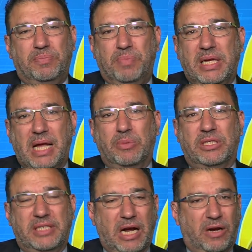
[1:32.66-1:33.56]
being able
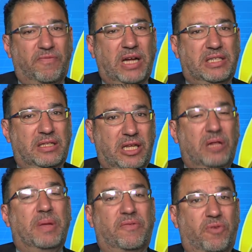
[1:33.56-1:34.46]
to sacrifice a
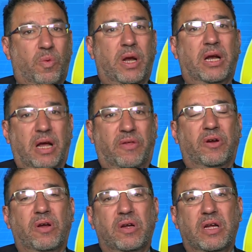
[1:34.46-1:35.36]
little bit for one
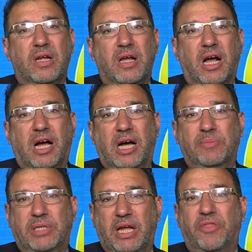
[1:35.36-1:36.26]
another
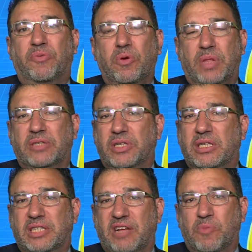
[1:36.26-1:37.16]
um, to get through this and
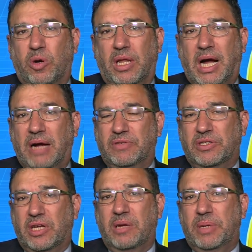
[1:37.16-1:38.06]
to save more lives
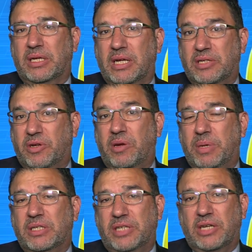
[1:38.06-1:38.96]
is going to be is going to
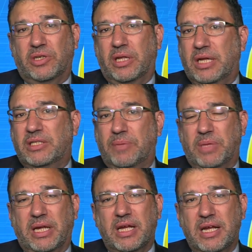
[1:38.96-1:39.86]
be essential, and that's
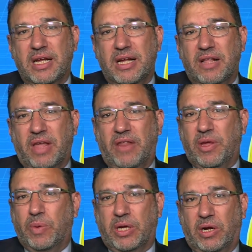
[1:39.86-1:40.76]
something that I
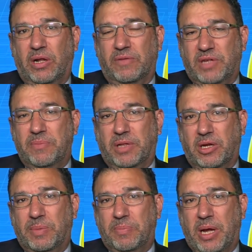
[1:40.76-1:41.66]
think we could all have done a
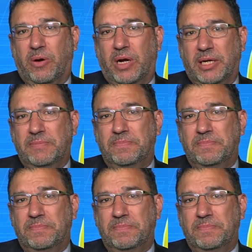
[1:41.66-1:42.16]
little bit better on.